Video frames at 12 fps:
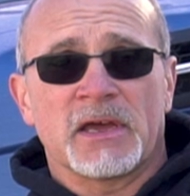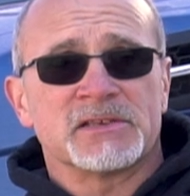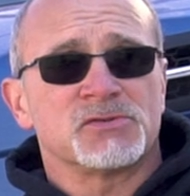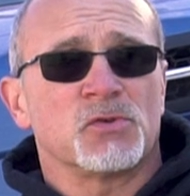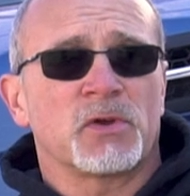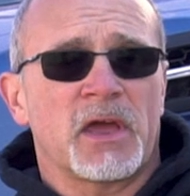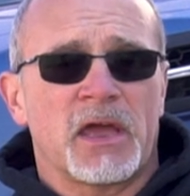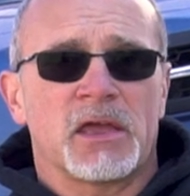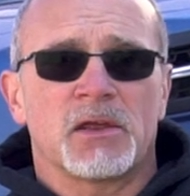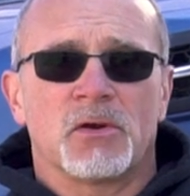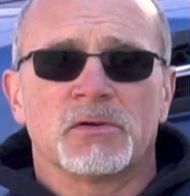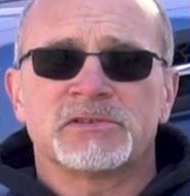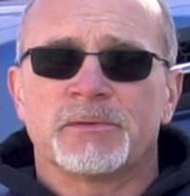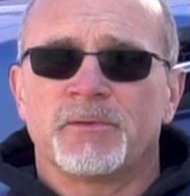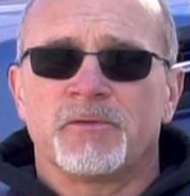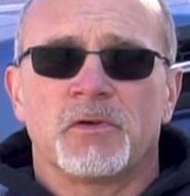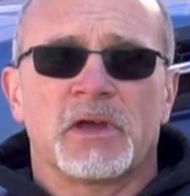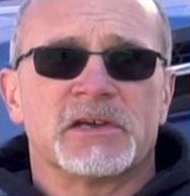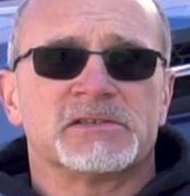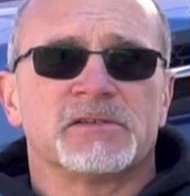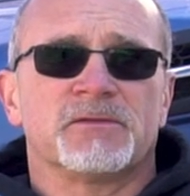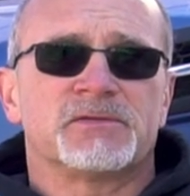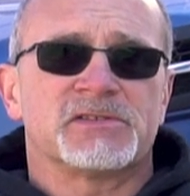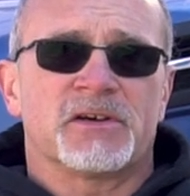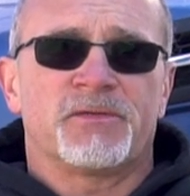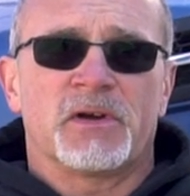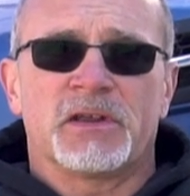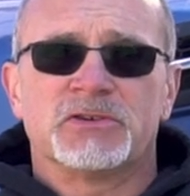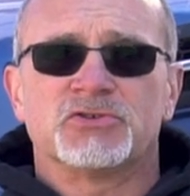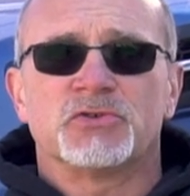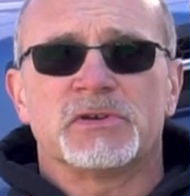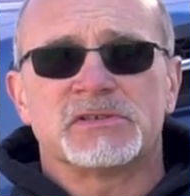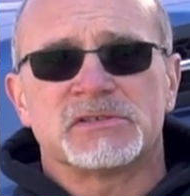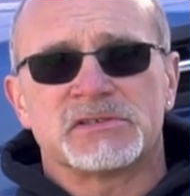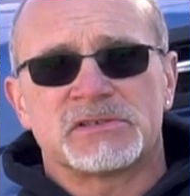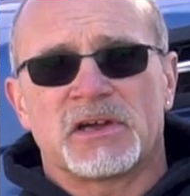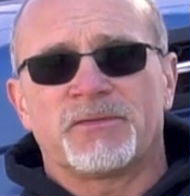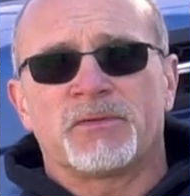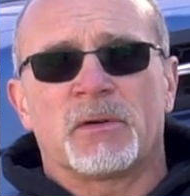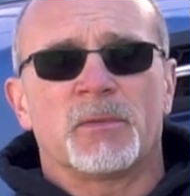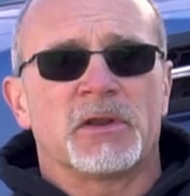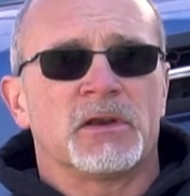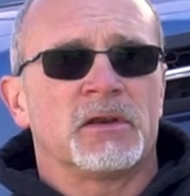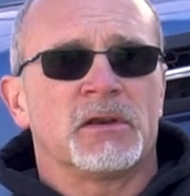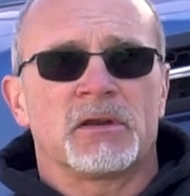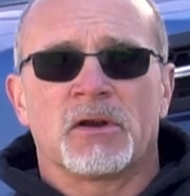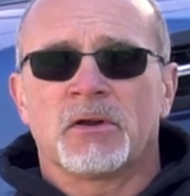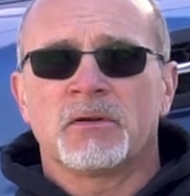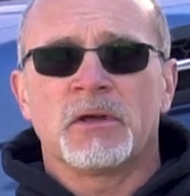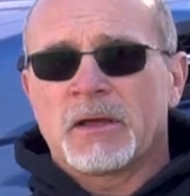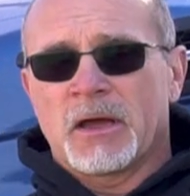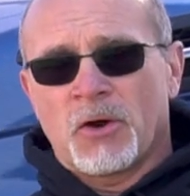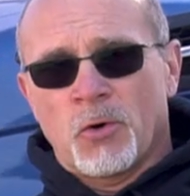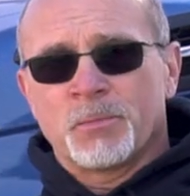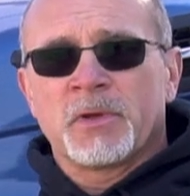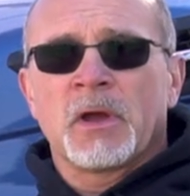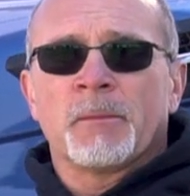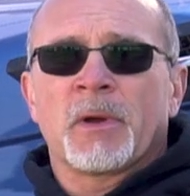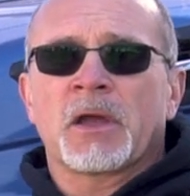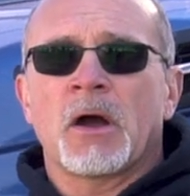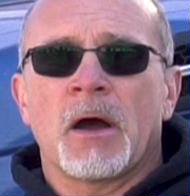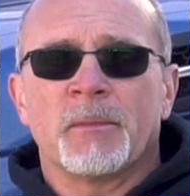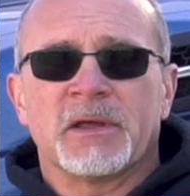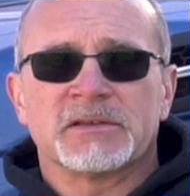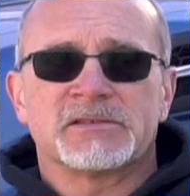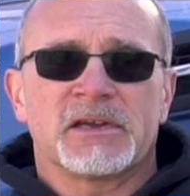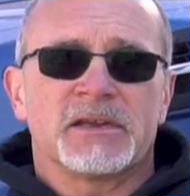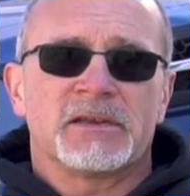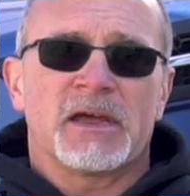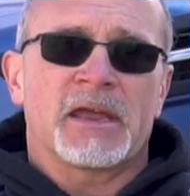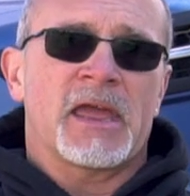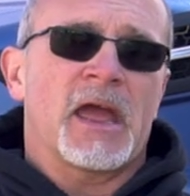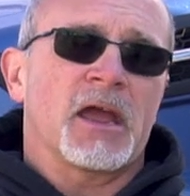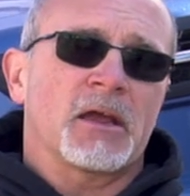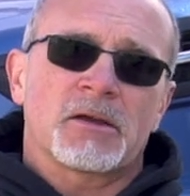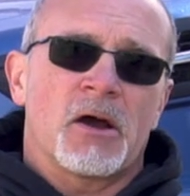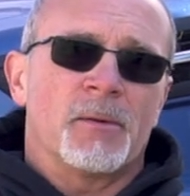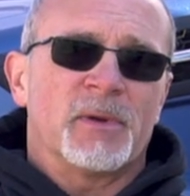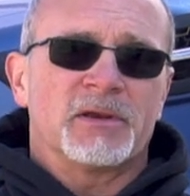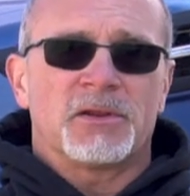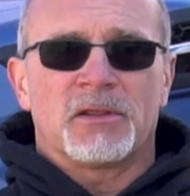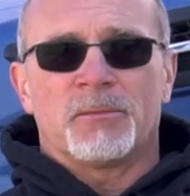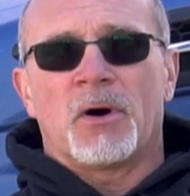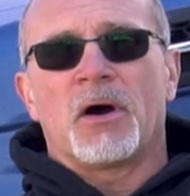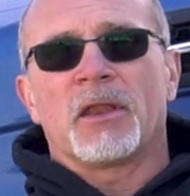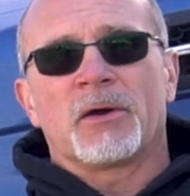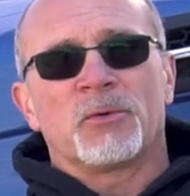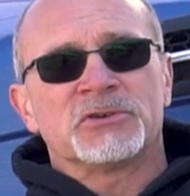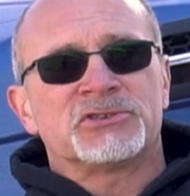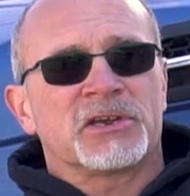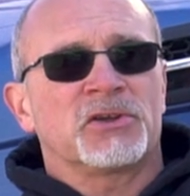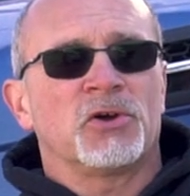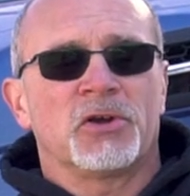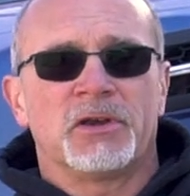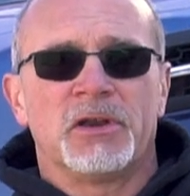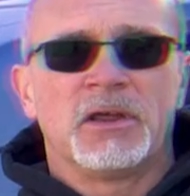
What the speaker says: as okay, you know, some of you guys have suffered injuries and stuff from it, and you know, I hope you got my comments. I can't comment to them all. I wish I could.